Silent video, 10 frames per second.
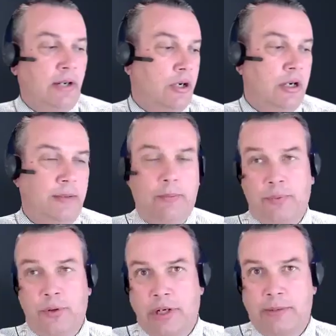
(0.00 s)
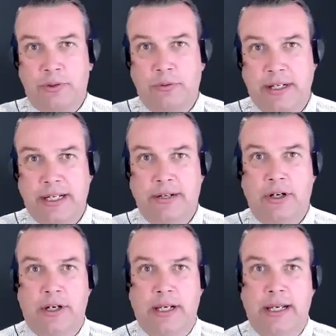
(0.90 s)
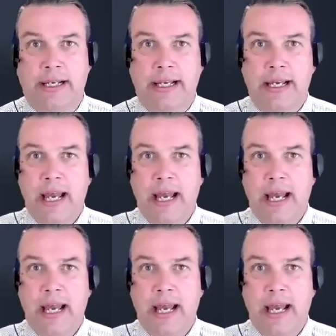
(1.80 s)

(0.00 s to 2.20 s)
of our programs we run here on a